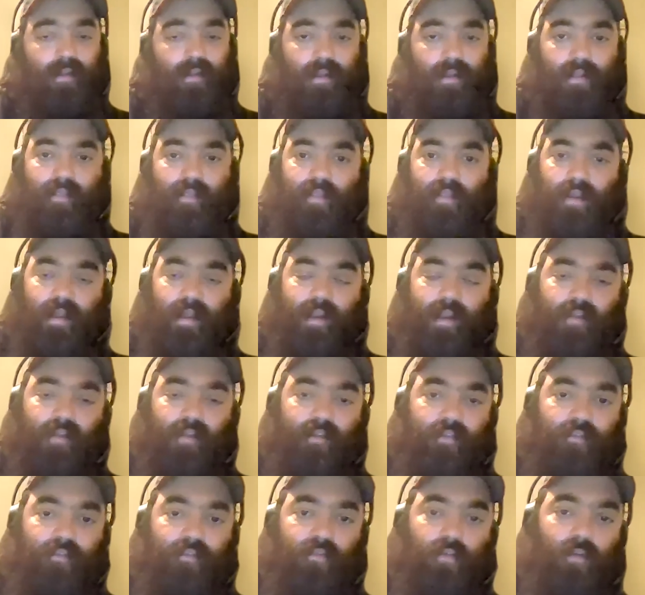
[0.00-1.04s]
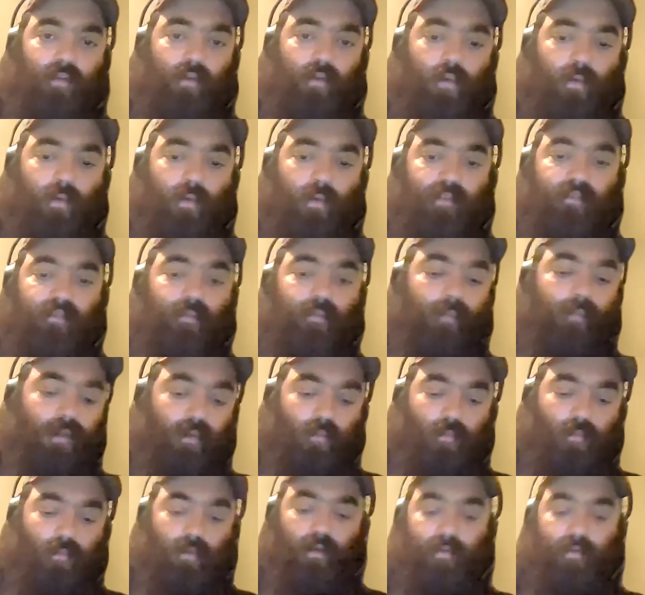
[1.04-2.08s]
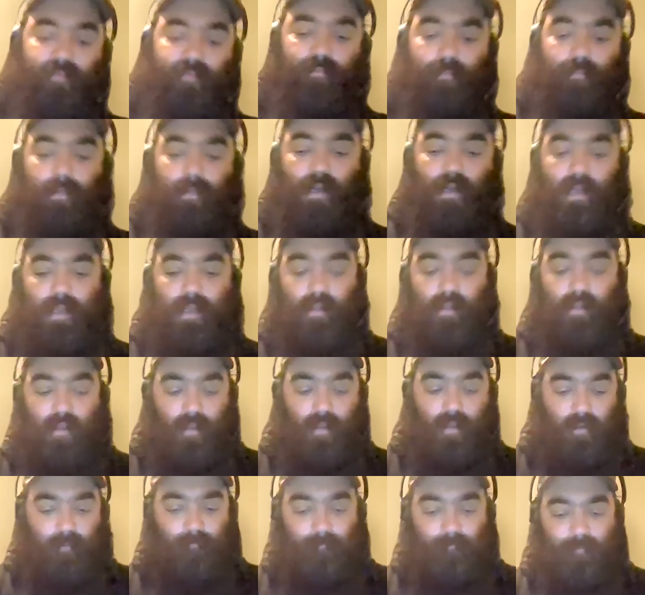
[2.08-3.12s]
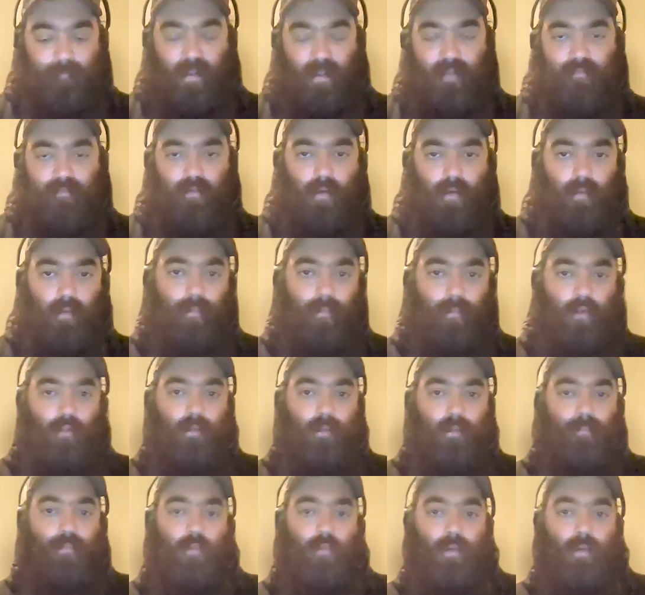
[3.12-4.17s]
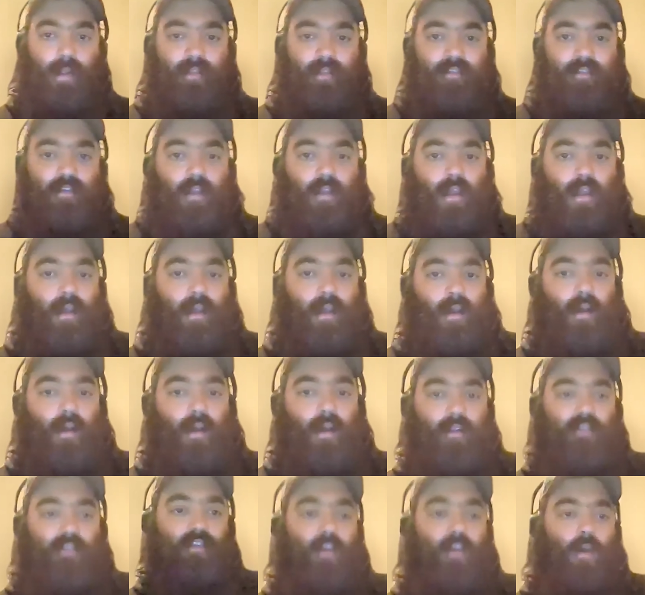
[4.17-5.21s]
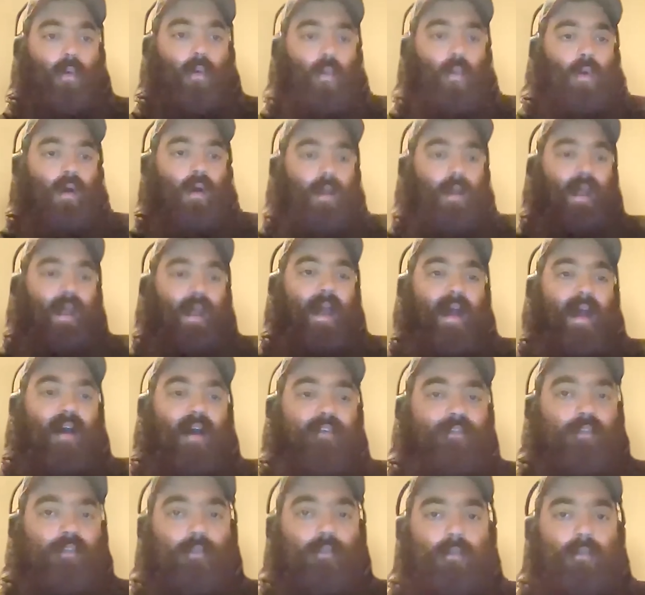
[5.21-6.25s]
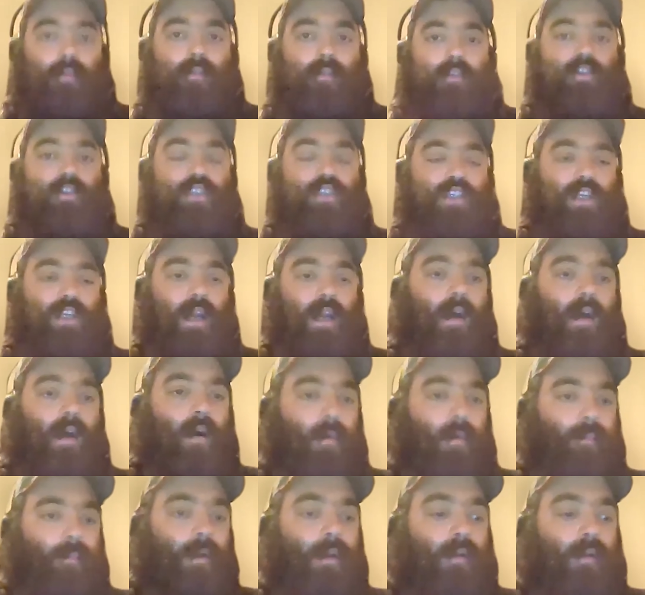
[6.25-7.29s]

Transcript: And that is going to be one of my favorite bullet points. Uh, so, one, after the job.